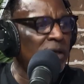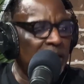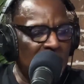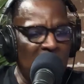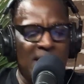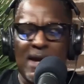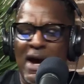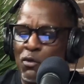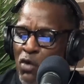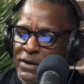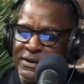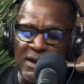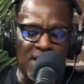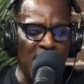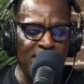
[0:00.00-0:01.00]
I
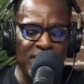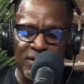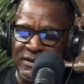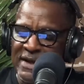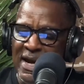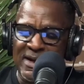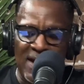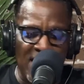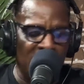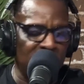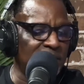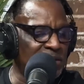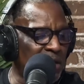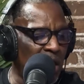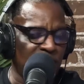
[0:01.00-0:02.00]
want to come here today and have
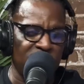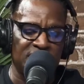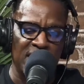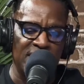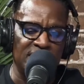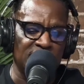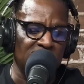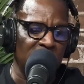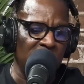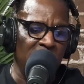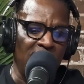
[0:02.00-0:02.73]
this conversation.